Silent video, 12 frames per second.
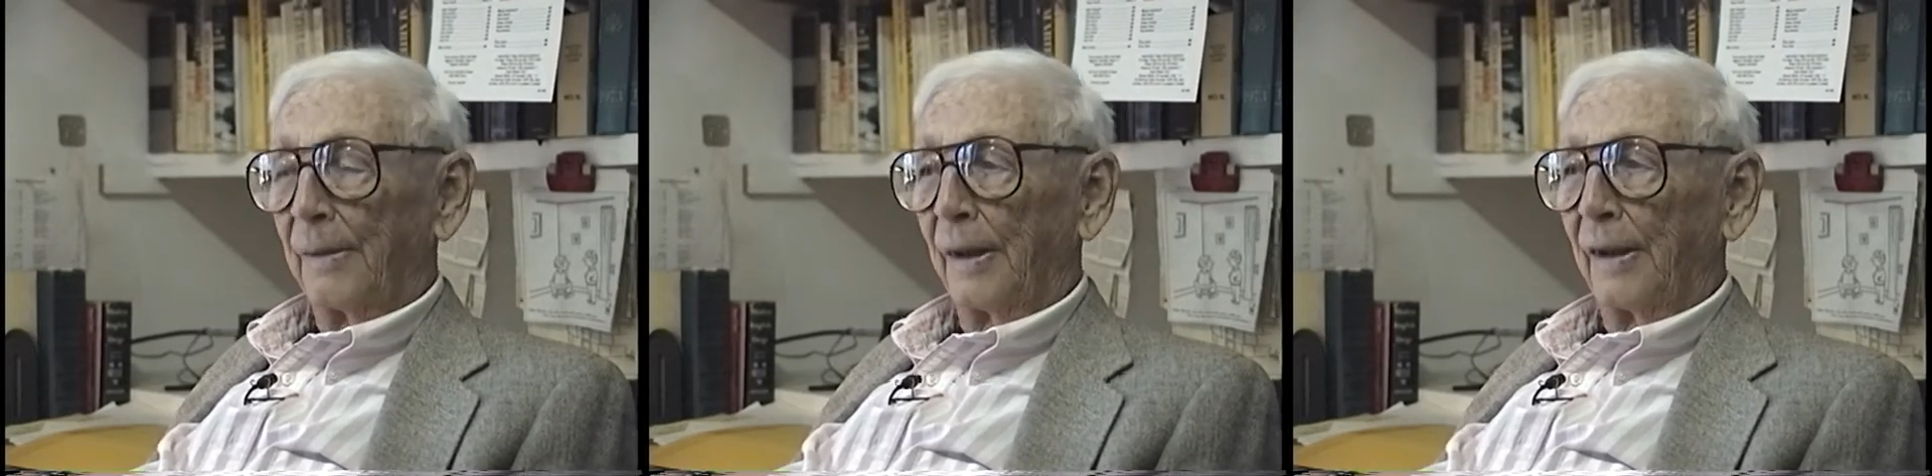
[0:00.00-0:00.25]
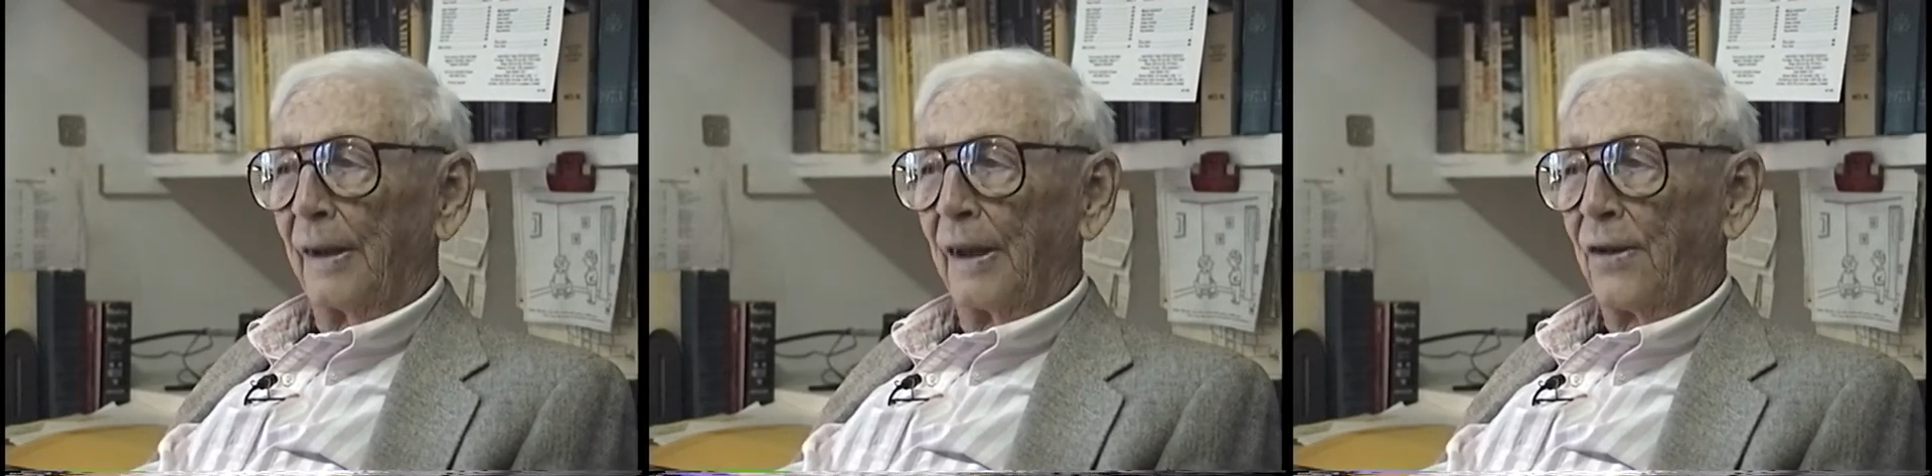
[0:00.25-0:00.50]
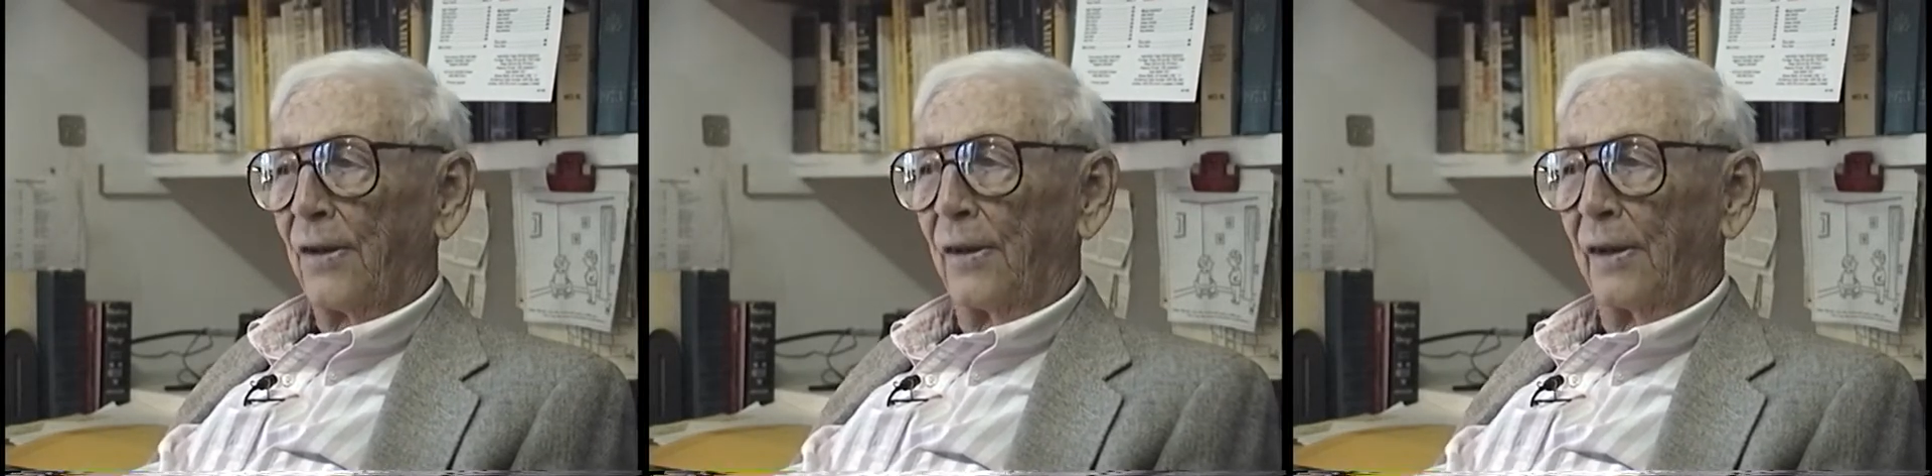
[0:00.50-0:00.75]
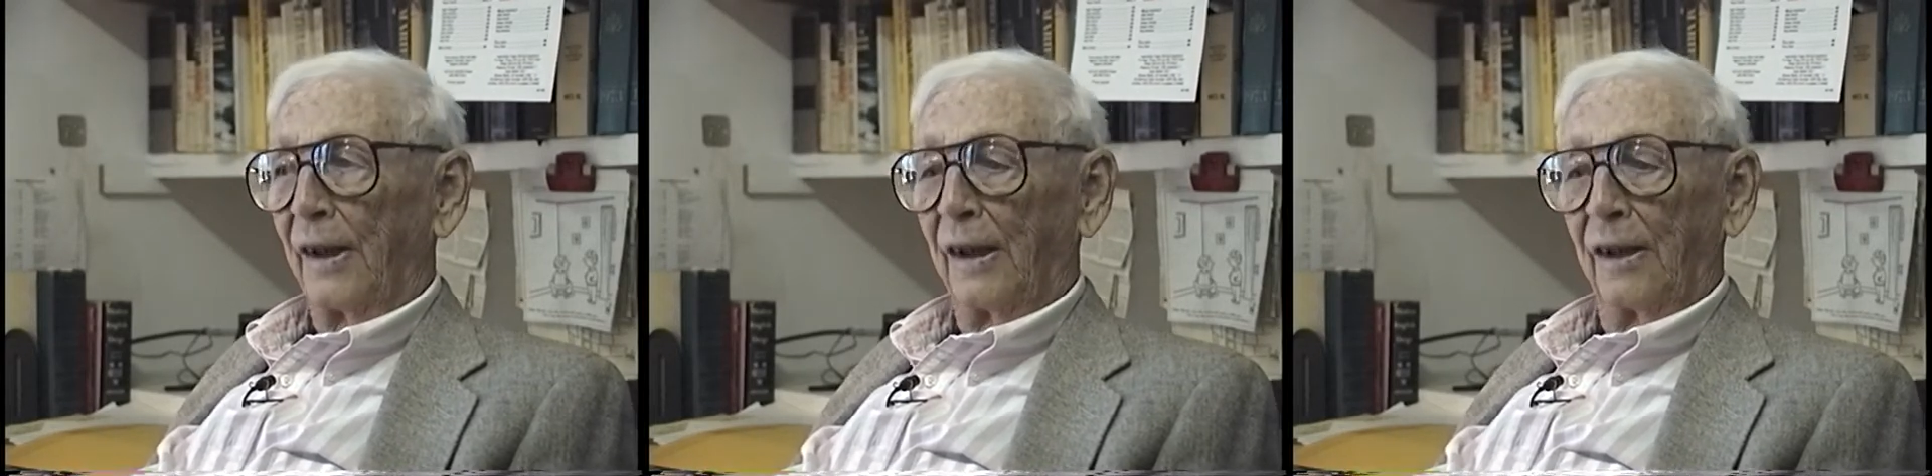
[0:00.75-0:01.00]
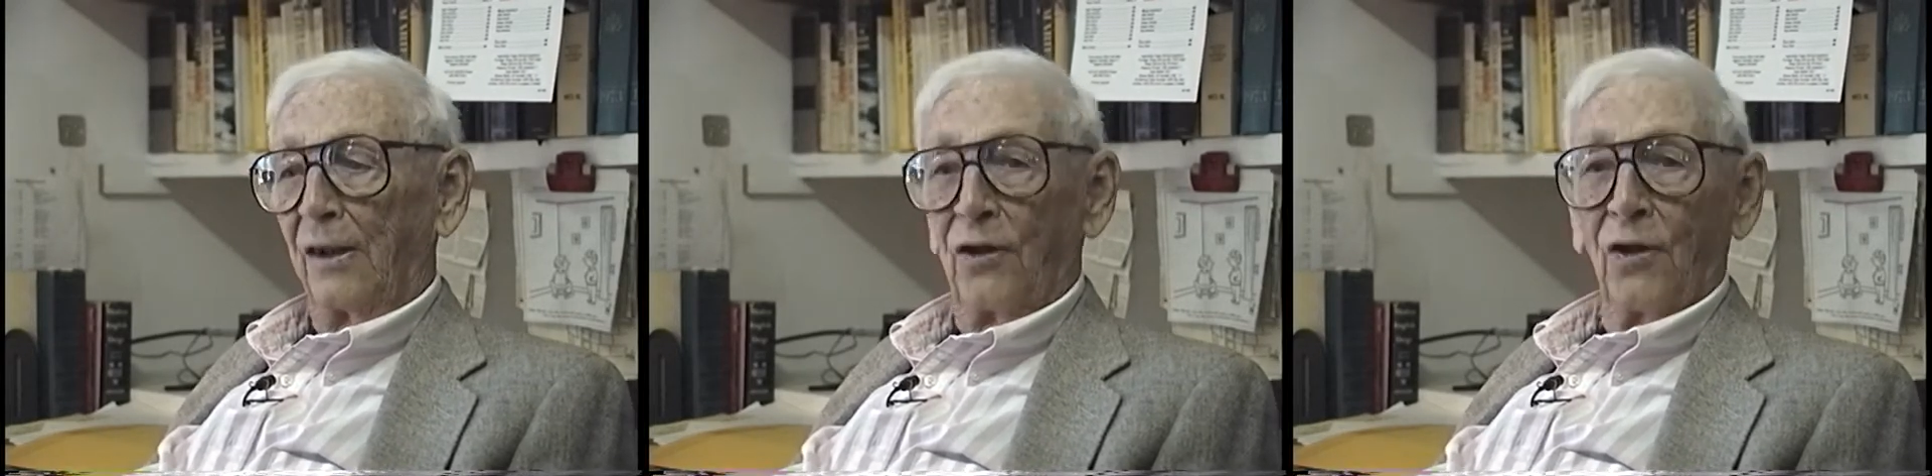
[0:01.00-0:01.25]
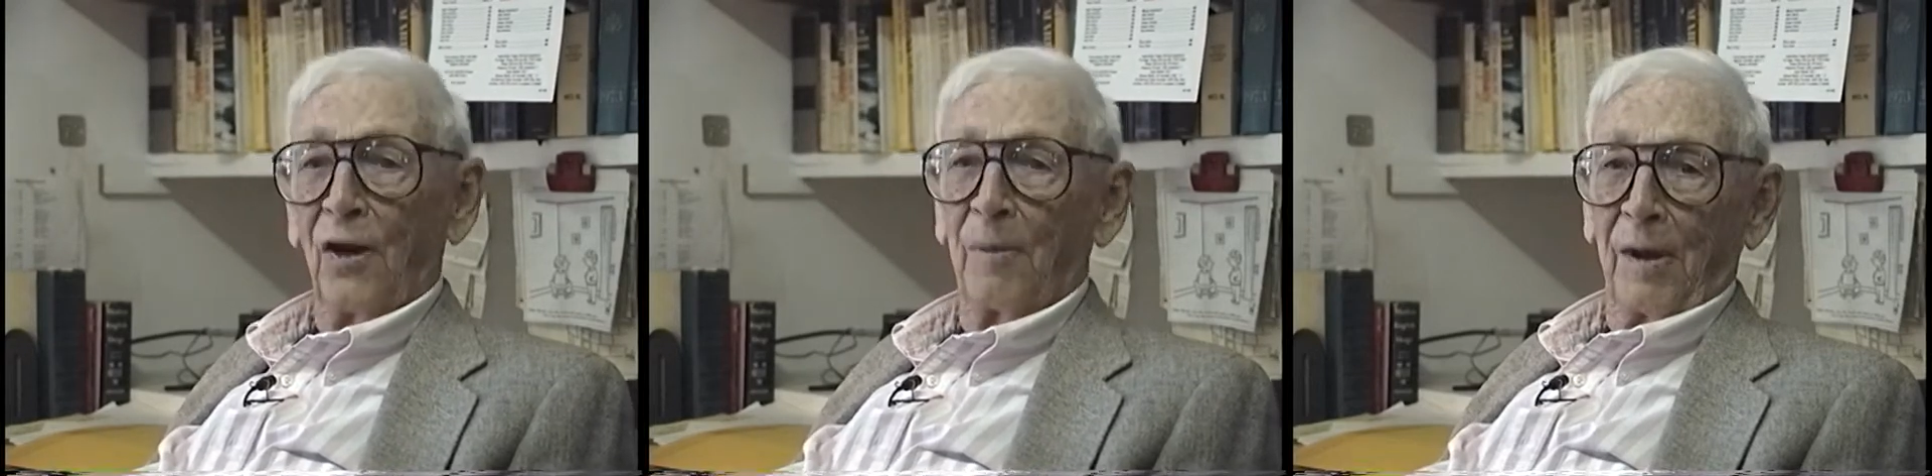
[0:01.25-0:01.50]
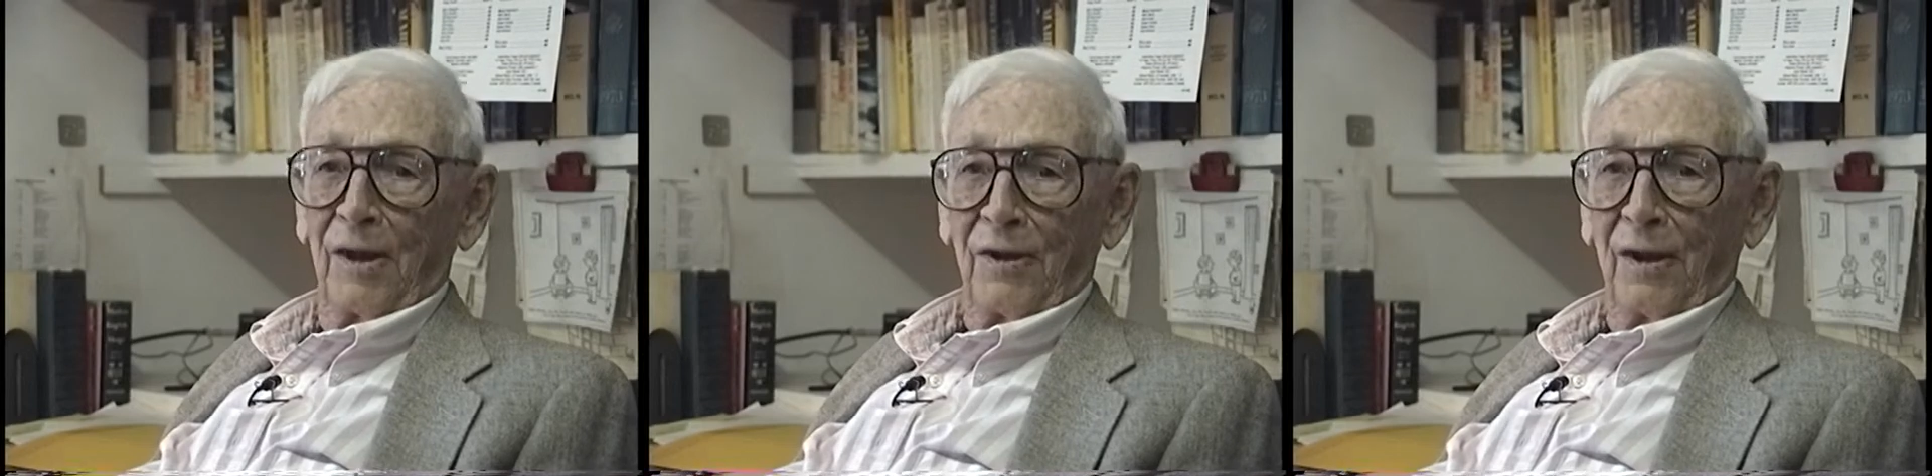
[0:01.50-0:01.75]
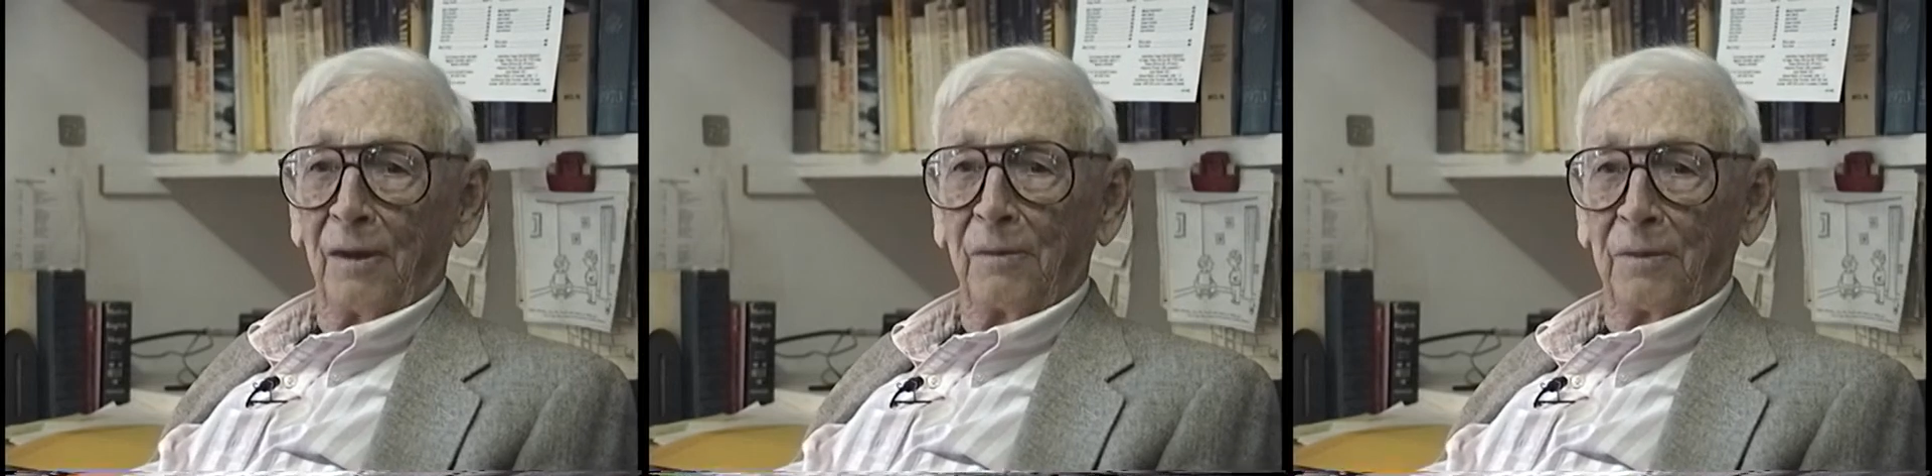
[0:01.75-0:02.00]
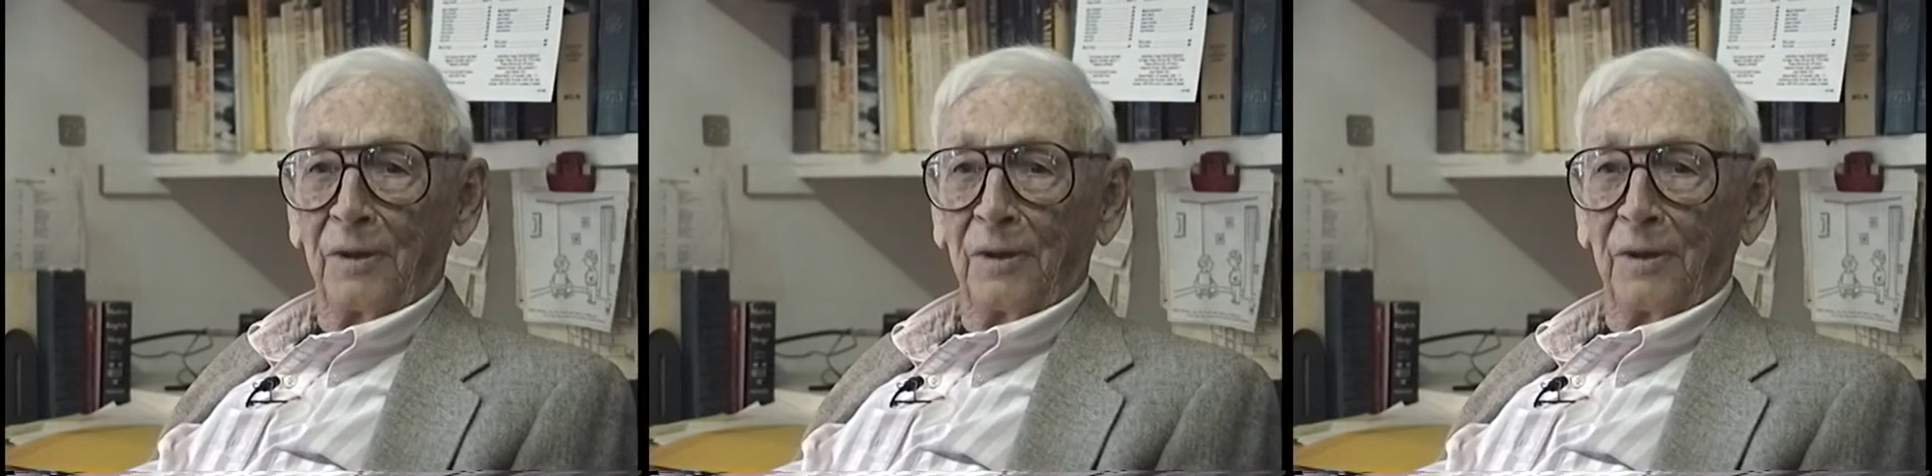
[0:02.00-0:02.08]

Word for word: and that sort of thing, and enjoy myself.